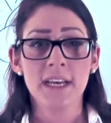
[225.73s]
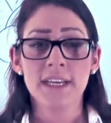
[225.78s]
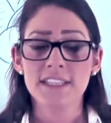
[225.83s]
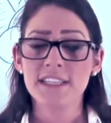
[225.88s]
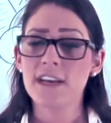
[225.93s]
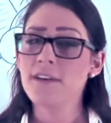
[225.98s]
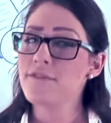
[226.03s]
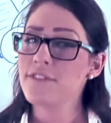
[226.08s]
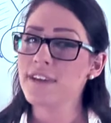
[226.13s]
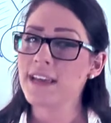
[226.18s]

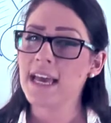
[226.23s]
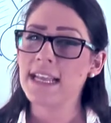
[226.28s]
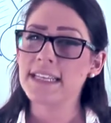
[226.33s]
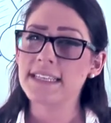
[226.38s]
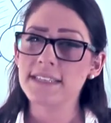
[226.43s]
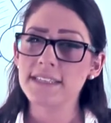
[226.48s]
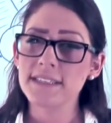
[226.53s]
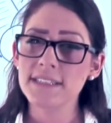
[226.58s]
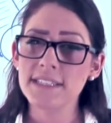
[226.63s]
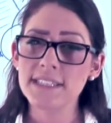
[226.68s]
Don't forget,
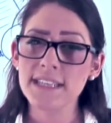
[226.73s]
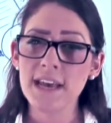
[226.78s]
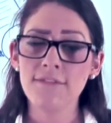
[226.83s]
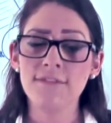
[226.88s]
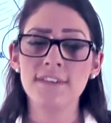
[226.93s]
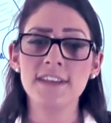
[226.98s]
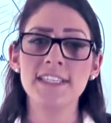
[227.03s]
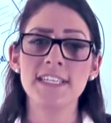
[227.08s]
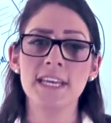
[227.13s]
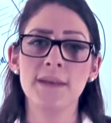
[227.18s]

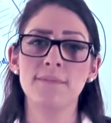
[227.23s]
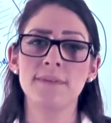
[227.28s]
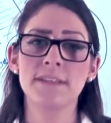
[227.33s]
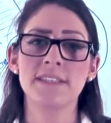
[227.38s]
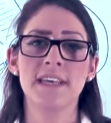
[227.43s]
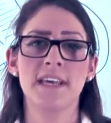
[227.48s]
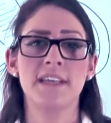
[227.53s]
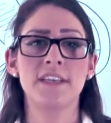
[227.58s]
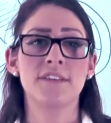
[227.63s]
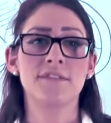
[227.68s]
70%
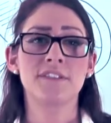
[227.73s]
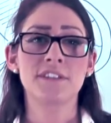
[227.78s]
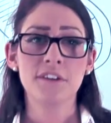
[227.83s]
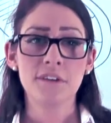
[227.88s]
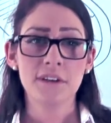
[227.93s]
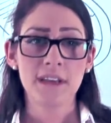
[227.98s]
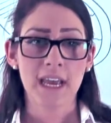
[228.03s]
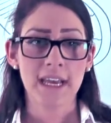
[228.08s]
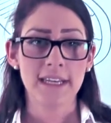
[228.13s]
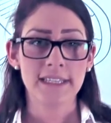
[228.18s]
of
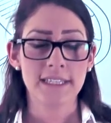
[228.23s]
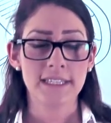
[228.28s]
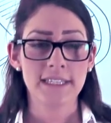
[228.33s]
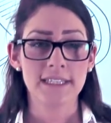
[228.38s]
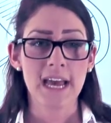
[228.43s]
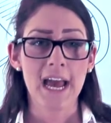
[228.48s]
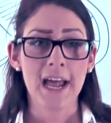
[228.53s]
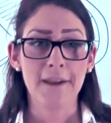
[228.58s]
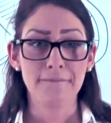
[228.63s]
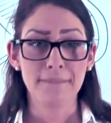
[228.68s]
suitcases
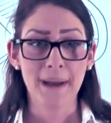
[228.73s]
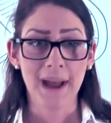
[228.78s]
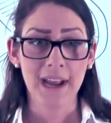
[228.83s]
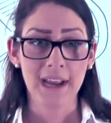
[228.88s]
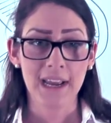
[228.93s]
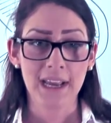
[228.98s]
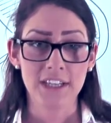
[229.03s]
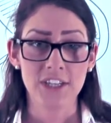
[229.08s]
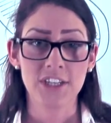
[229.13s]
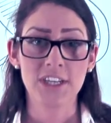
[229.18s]
and
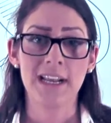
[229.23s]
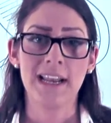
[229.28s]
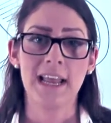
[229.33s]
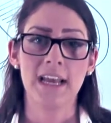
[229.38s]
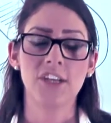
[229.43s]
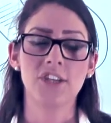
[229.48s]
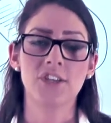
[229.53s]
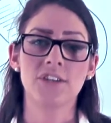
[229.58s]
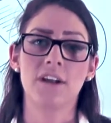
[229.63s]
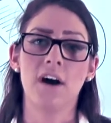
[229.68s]
baggage
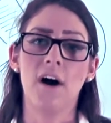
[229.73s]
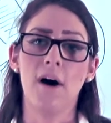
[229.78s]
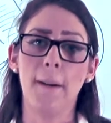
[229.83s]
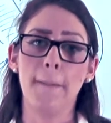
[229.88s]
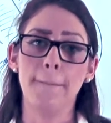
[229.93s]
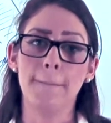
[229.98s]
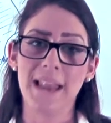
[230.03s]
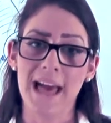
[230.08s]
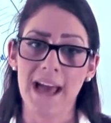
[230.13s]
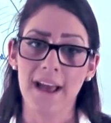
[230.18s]
collection are
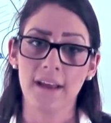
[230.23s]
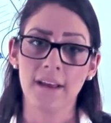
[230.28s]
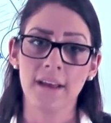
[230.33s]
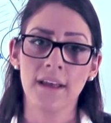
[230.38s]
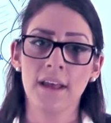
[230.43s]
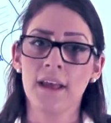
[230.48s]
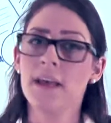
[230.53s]
black,